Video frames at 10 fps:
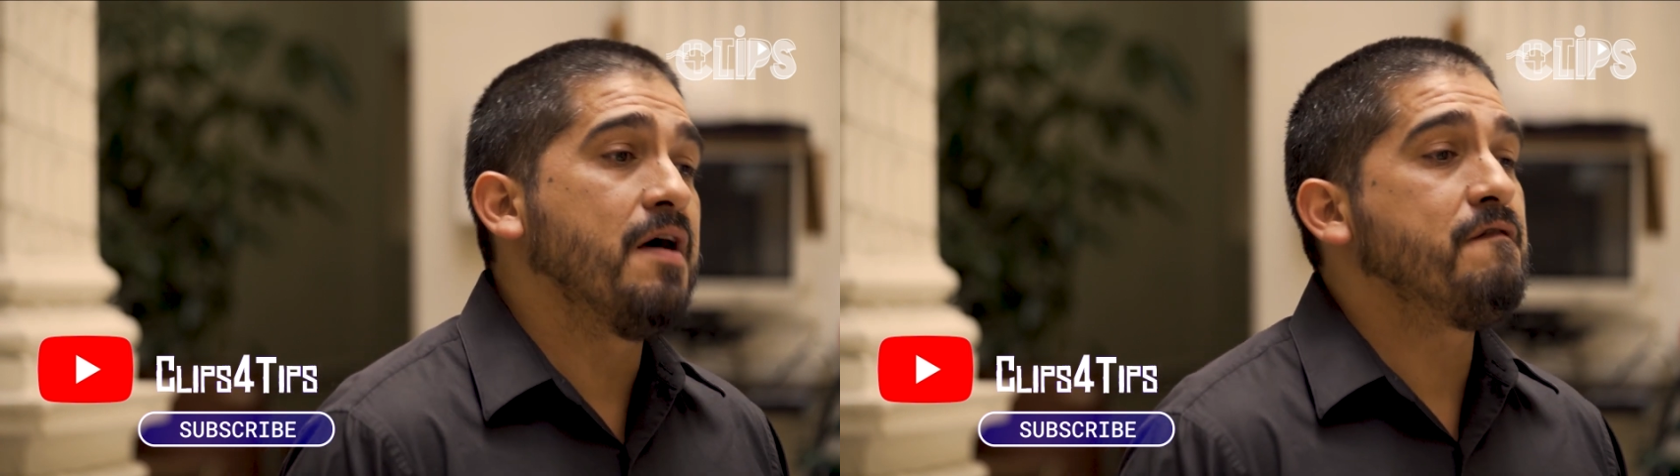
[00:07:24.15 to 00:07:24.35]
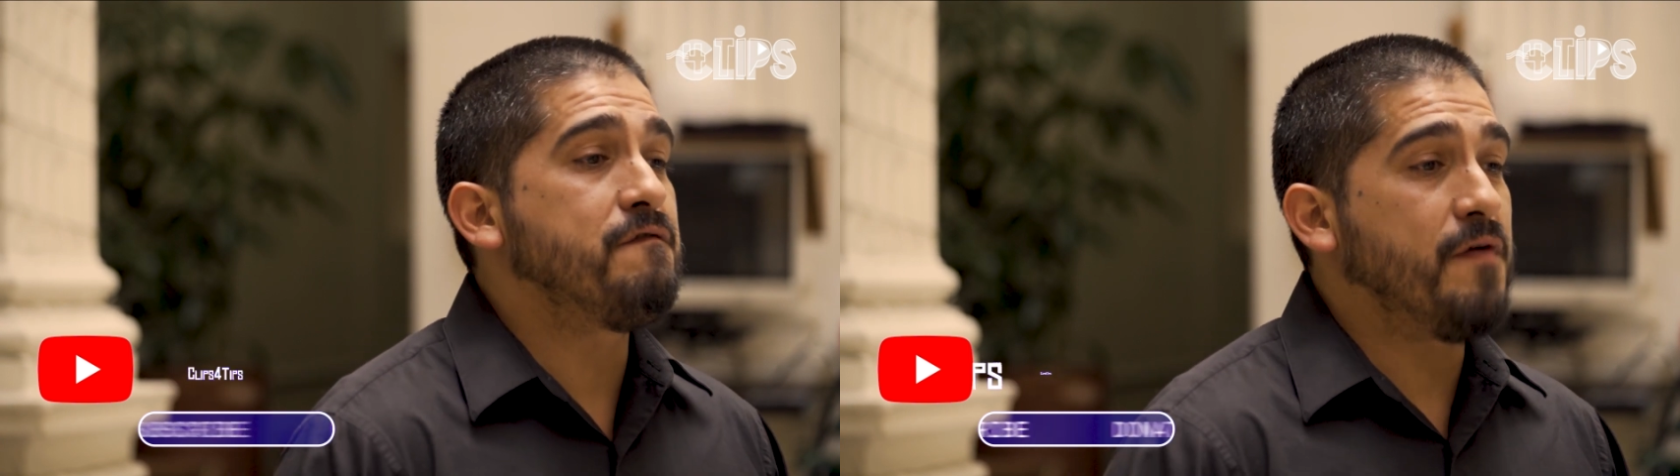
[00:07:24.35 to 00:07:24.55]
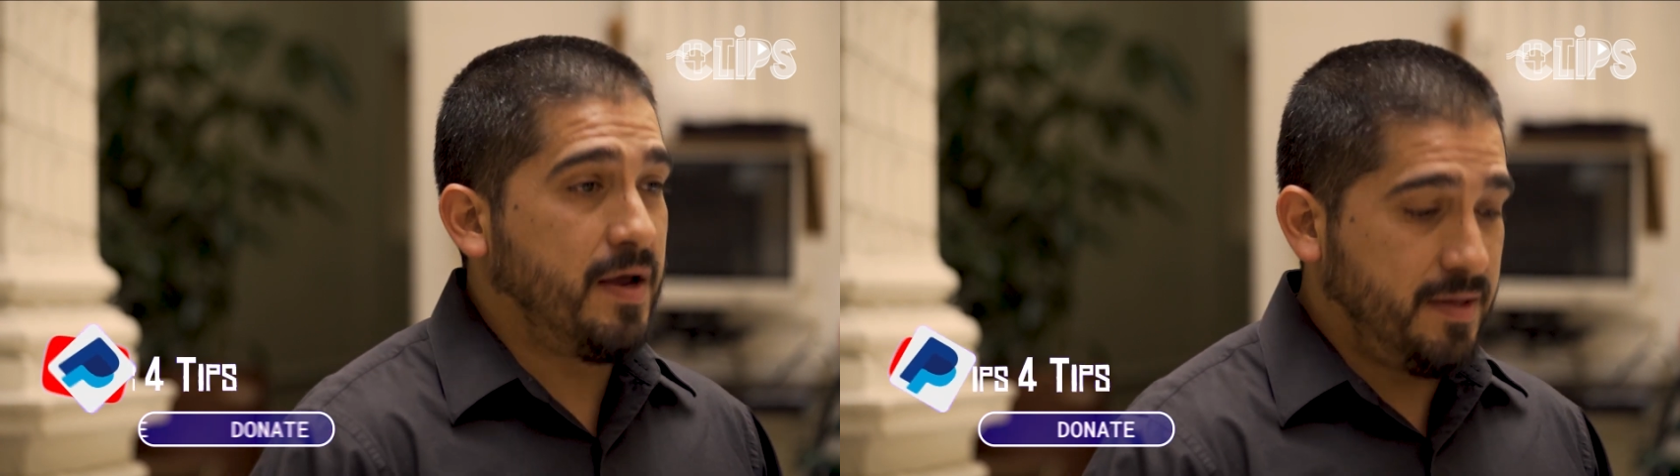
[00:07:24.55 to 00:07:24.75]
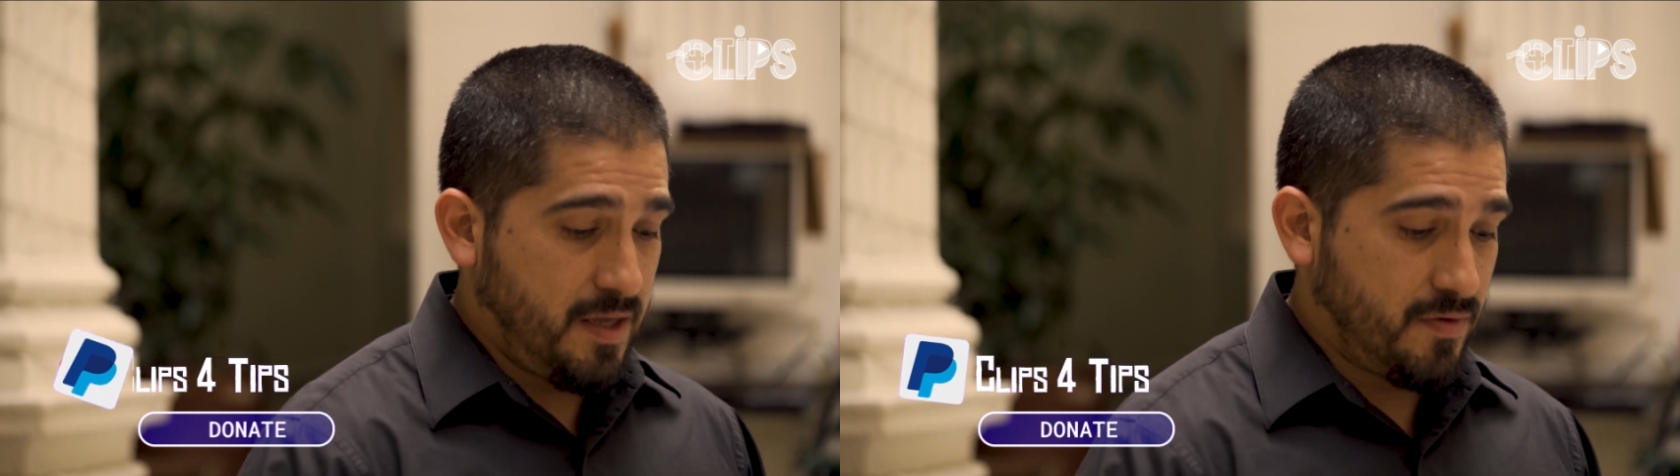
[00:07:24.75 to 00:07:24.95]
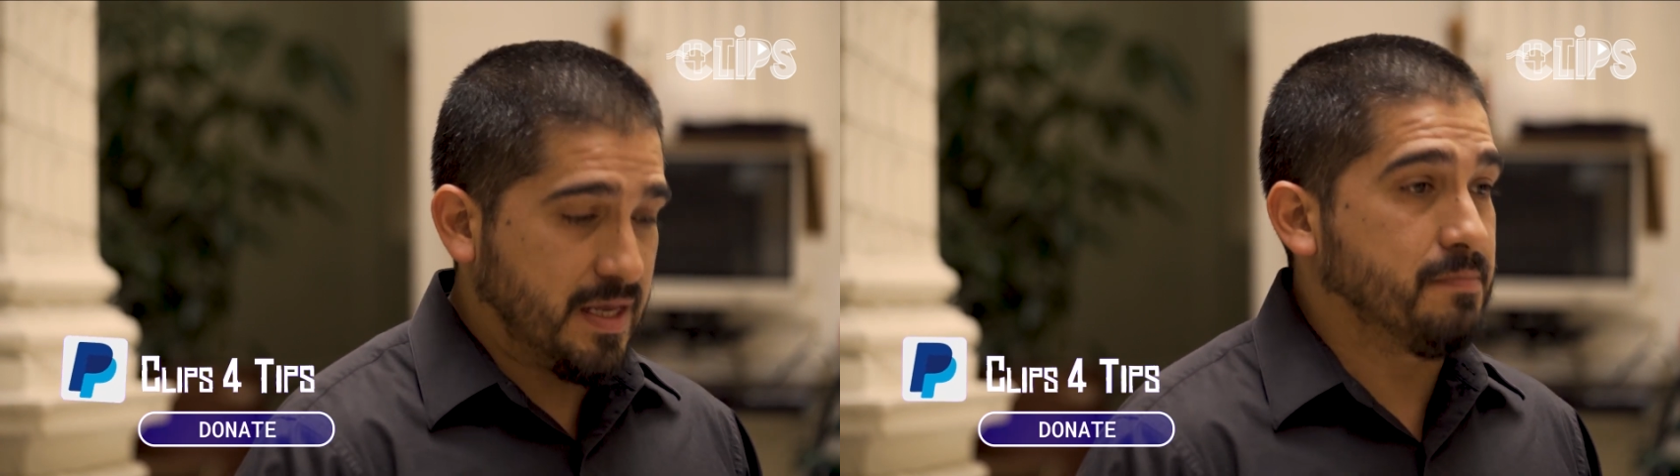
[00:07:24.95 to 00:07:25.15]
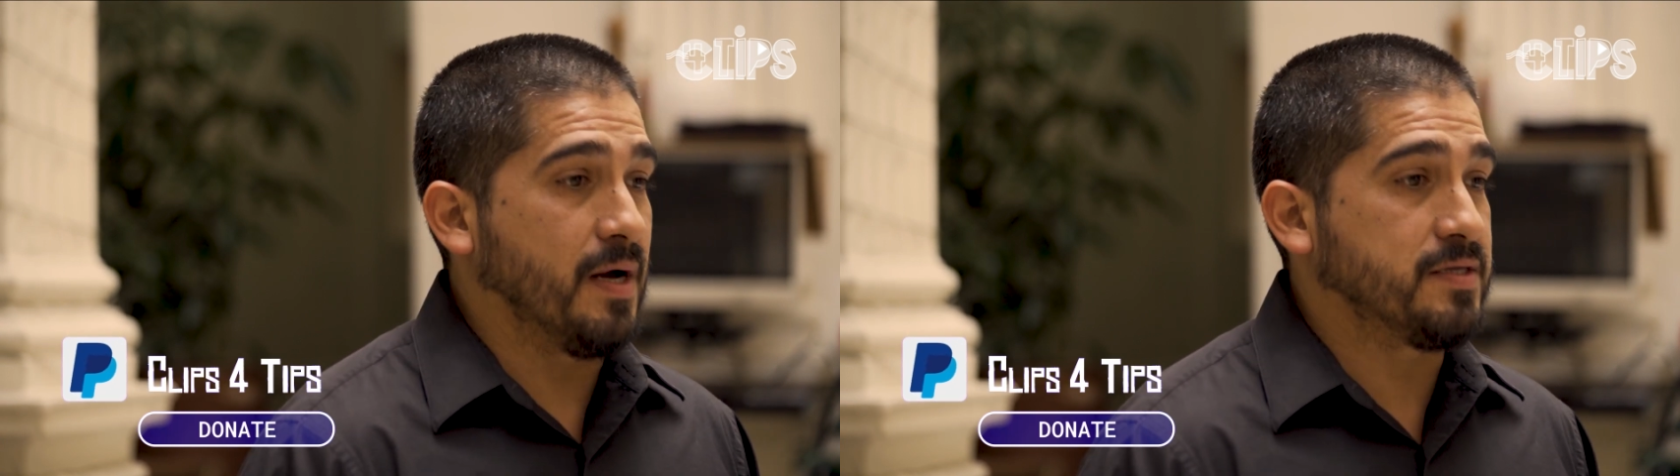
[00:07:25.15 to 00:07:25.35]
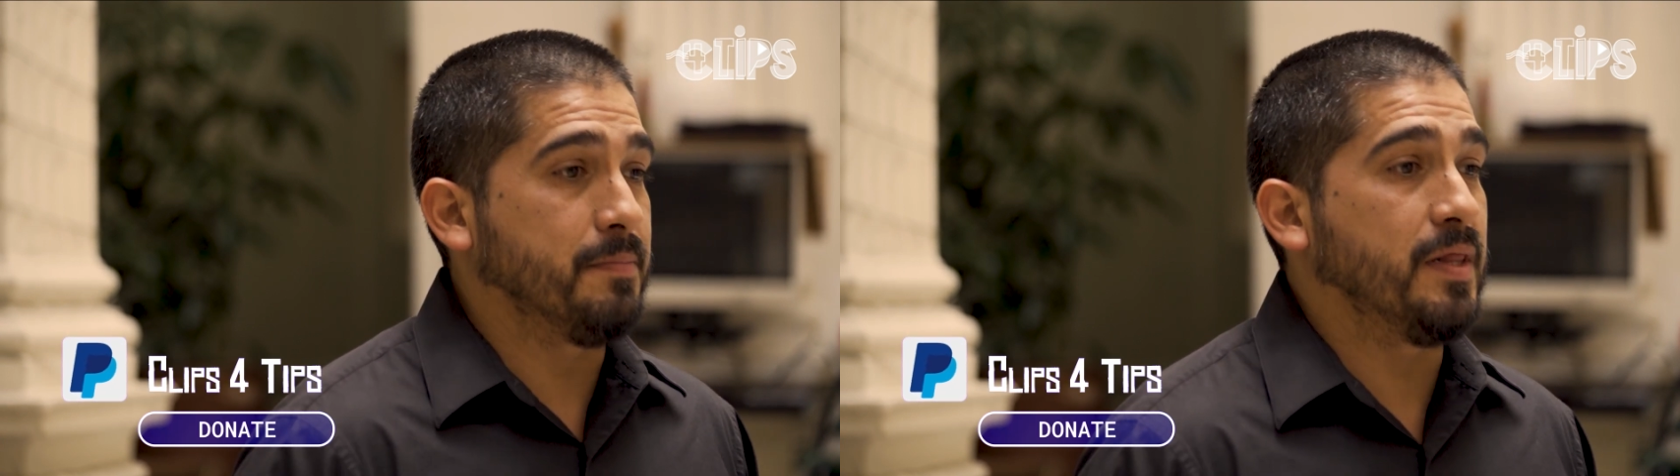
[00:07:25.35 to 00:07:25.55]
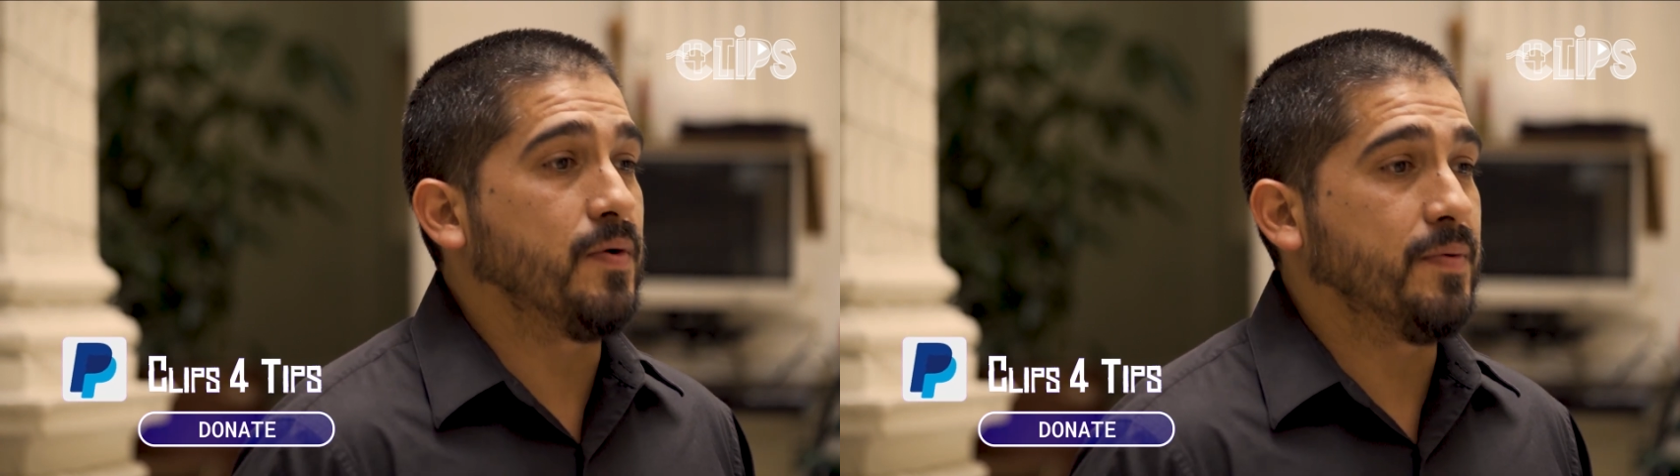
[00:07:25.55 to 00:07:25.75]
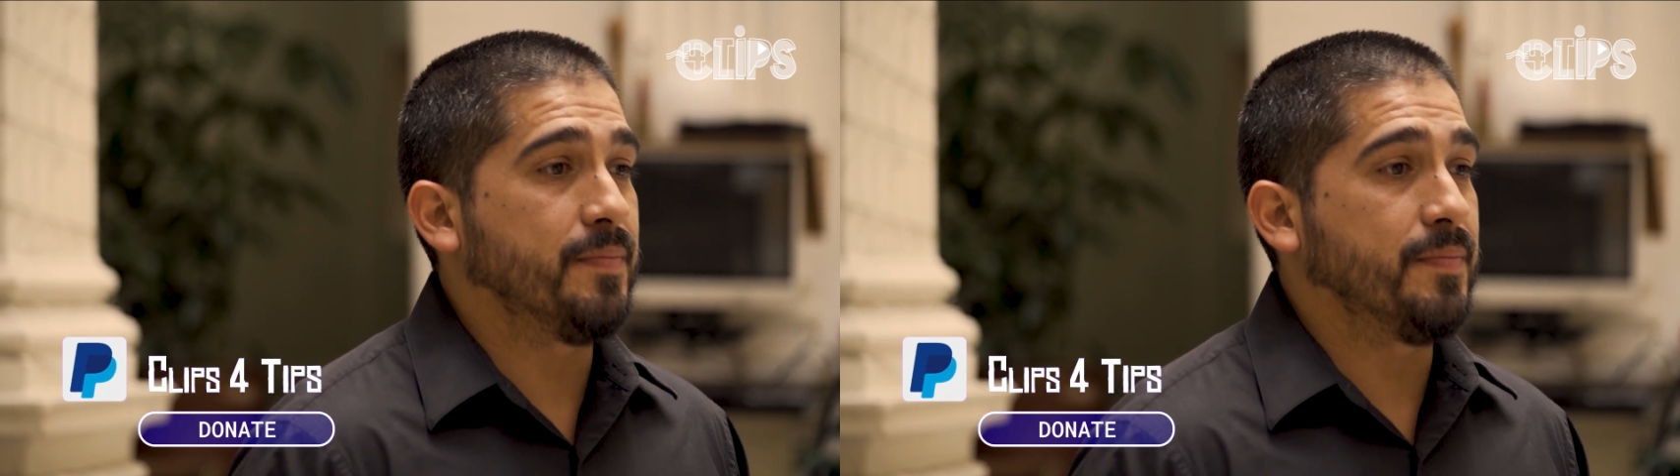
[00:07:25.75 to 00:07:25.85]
find the donate button below.